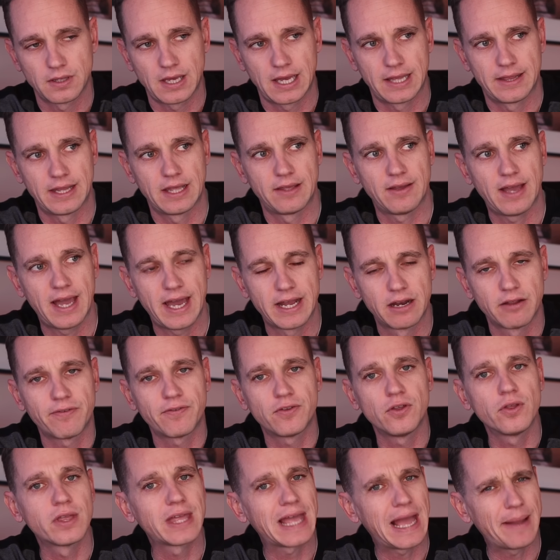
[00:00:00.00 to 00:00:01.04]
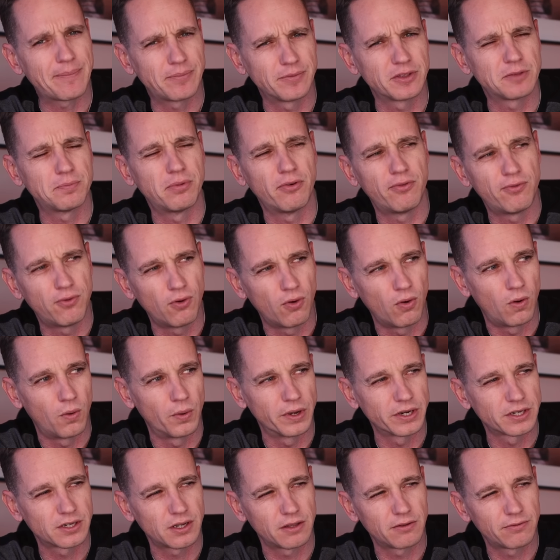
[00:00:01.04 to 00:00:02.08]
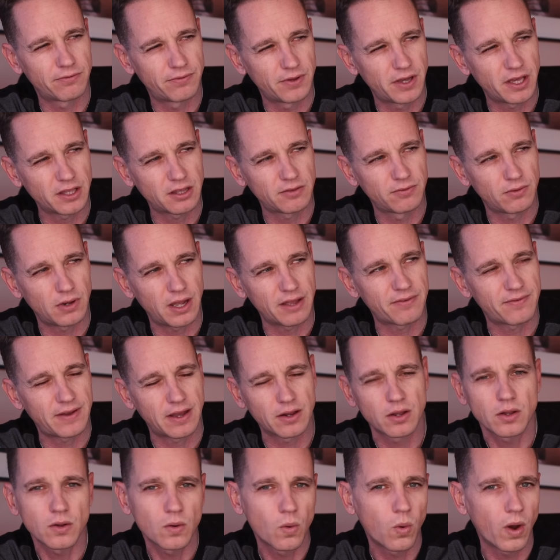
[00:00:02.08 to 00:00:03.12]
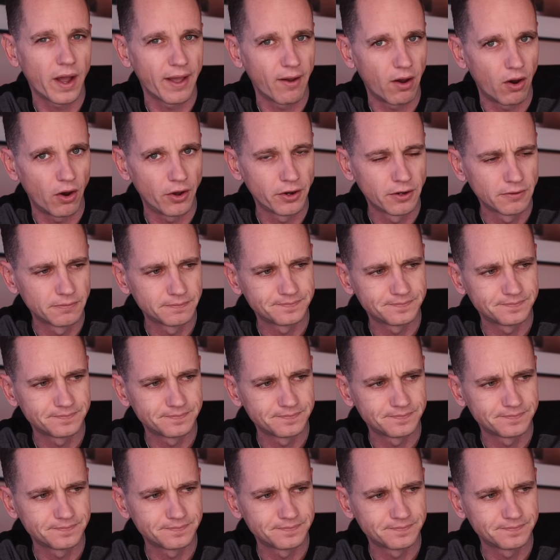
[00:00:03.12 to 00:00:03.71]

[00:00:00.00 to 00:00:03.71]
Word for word: and they had a few captains before, which first of all I found quite odd.